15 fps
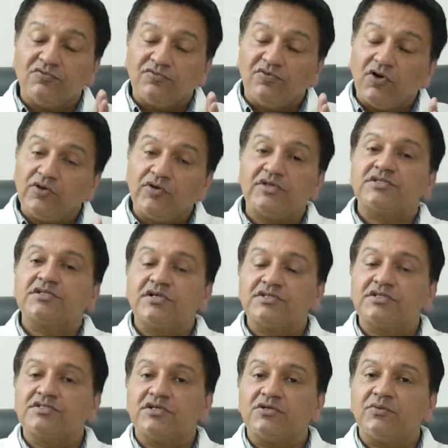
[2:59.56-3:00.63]
Follow your
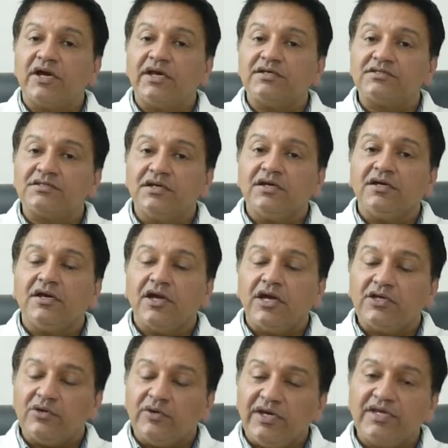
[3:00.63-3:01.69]
surgeon's advice
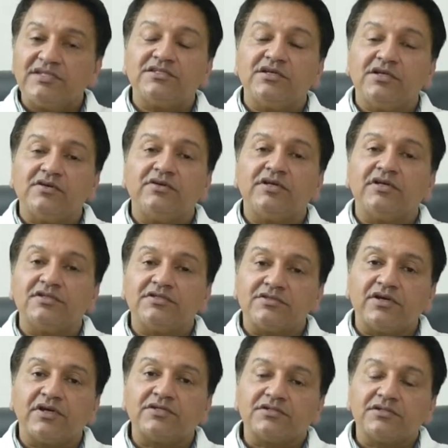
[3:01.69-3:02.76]
and your ACL
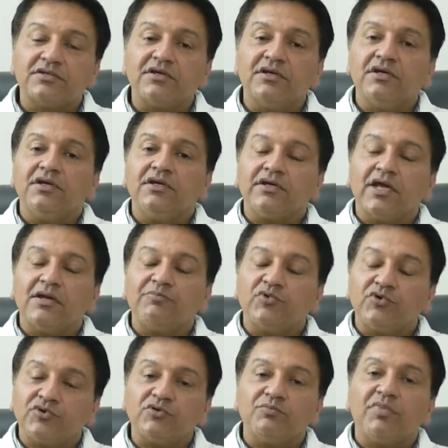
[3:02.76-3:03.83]
reconstruction can
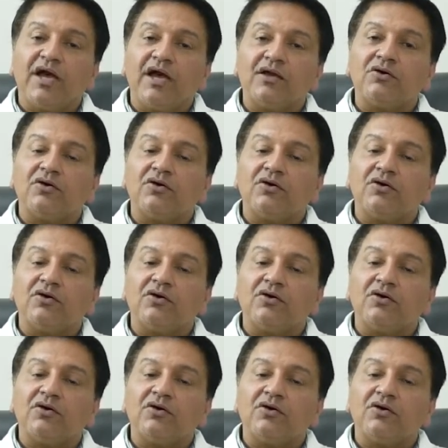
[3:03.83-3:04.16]
put you back